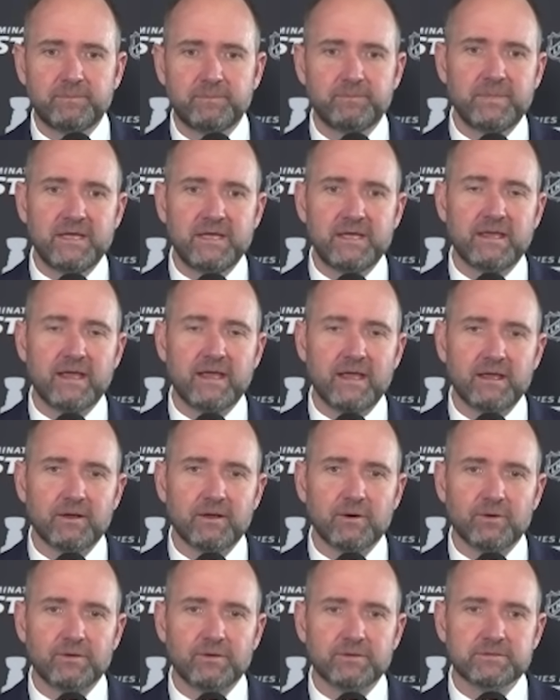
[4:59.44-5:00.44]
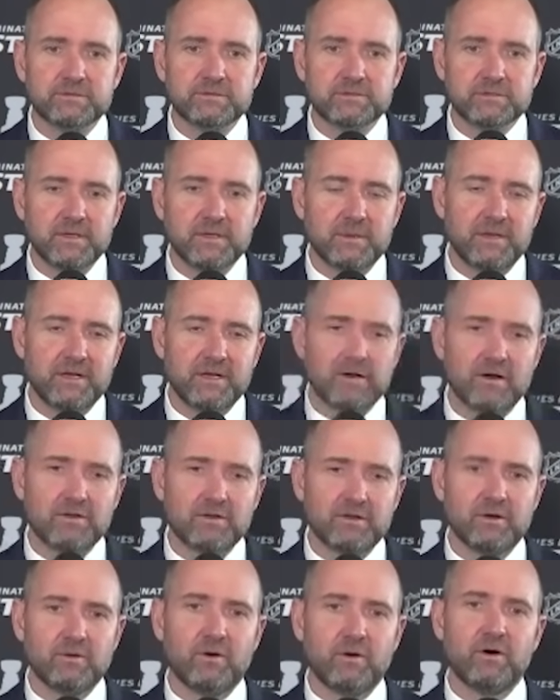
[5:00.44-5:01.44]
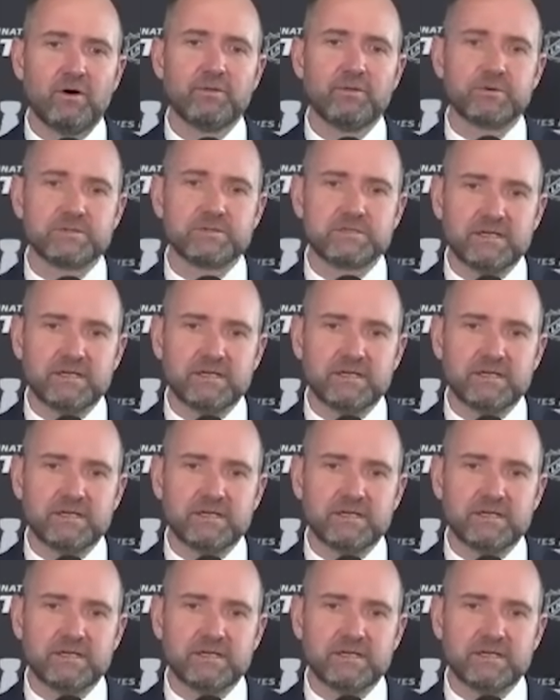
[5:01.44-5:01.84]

PK goals. I mean, all those